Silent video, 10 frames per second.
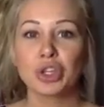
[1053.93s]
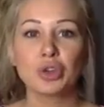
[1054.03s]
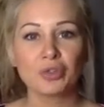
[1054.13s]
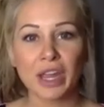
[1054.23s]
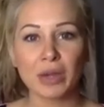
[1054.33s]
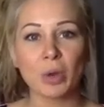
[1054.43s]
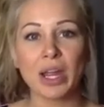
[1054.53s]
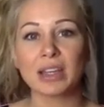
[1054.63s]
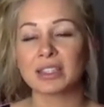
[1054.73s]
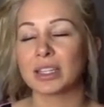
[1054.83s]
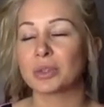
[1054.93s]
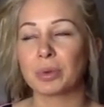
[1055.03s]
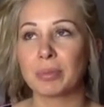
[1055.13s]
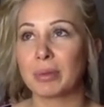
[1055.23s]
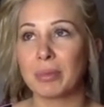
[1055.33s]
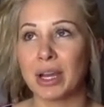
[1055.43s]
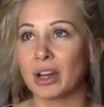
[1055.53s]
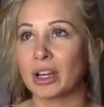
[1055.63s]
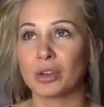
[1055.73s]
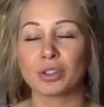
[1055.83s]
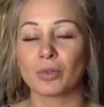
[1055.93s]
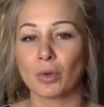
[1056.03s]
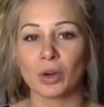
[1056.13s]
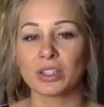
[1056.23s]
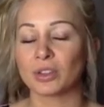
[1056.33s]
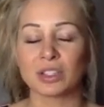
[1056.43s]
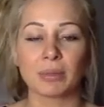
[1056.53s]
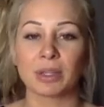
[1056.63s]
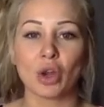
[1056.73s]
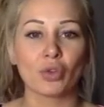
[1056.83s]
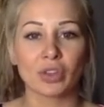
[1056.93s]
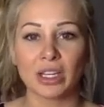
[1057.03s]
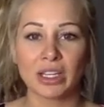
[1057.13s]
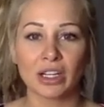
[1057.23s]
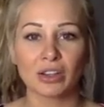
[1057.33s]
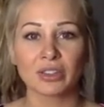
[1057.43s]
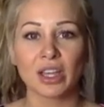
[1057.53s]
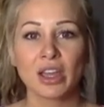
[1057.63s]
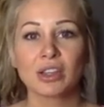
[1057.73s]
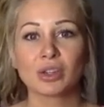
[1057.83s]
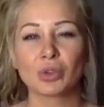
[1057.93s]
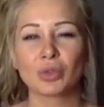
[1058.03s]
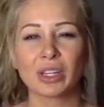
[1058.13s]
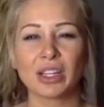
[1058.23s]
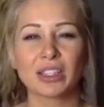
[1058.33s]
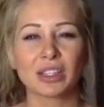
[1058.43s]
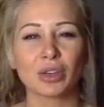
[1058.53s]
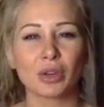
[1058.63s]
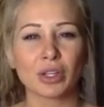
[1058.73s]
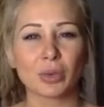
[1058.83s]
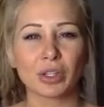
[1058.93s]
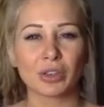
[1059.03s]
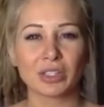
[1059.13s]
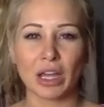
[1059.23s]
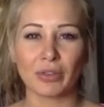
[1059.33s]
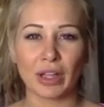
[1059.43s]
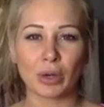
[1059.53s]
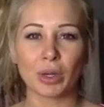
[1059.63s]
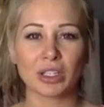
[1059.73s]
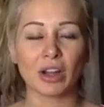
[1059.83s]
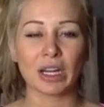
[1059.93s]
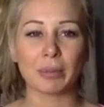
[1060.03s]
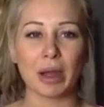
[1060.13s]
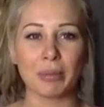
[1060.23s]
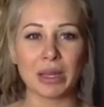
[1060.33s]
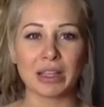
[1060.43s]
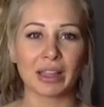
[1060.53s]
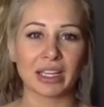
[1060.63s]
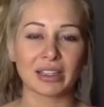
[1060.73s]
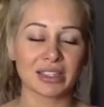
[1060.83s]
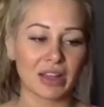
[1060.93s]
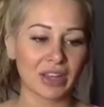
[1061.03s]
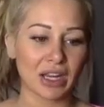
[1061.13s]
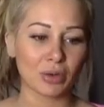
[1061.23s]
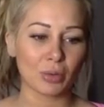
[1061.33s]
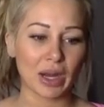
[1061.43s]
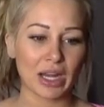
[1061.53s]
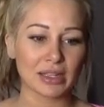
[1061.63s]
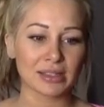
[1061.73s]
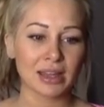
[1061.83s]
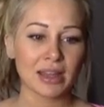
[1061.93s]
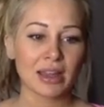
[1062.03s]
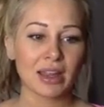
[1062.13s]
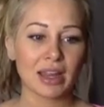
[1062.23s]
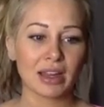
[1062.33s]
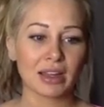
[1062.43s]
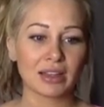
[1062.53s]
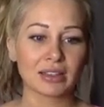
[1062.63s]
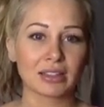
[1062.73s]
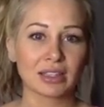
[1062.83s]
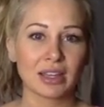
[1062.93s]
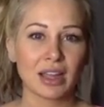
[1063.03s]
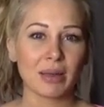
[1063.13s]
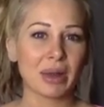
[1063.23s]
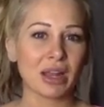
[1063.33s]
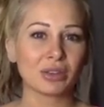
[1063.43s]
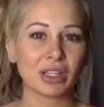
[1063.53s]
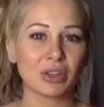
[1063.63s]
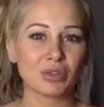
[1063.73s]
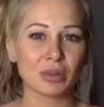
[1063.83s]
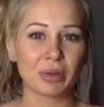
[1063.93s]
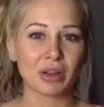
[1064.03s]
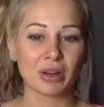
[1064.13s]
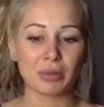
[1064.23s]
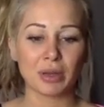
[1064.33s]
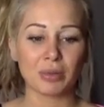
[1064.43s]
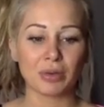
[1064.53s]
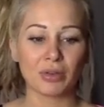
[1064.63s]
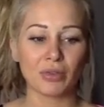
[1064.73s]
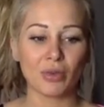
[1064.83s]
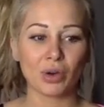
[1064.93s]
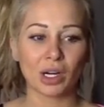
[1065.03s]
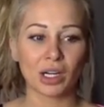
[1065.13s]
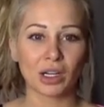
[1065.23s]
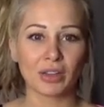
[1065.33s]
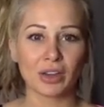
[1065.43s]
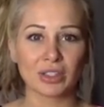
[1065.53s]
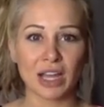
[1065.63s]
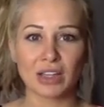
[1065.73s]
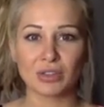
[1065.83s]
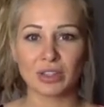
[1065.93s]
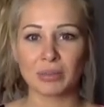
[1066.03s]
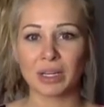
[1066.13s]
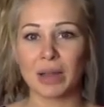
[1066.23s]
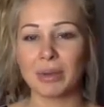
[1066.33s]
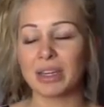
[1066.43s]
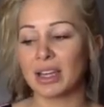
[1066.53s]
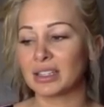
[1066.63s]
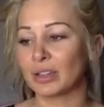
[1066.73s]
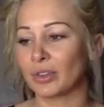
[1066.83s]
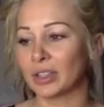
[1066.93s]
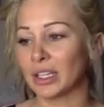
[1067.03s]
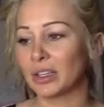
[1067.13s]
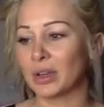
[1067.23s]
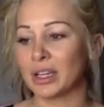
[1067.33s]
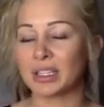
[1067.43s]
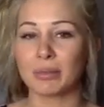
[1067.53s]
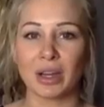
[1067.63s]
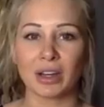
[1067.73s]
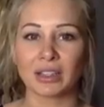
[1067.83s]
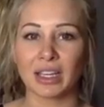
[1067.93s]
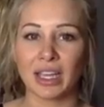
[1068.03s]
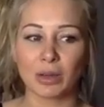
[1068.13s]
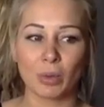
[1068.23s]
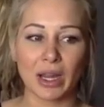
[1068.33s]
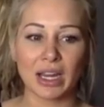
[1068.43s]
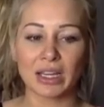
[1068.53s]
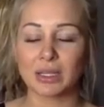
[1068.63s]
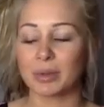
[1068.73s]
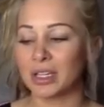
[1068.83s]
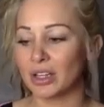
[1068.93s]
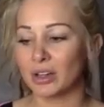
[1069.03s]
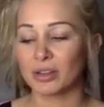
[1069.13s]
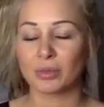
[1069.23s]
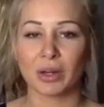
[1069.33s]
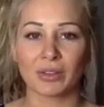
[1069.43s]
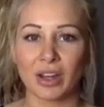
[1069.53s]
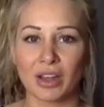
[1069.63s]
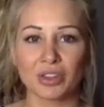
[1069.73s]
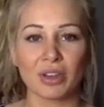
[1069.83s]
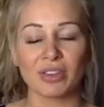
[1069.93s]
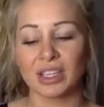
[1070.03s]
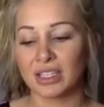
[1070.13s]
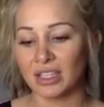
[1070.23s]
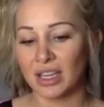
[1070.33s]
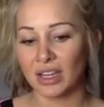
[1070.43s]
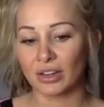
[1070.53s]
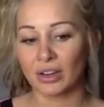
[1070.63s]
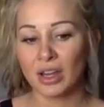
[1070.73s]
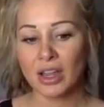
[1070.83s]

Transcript: you've gained weight since we've been married or divorced or something over the years. So it's really insecurities with yourself. Like, quit talking about me. Like, yes, I've gained weight. And I mean, I don't think you should pick on people for their size or something. I mean, yeah, it's different. Like, you guys get married, they gain weight, it's been years, whatever else, you have a kid together.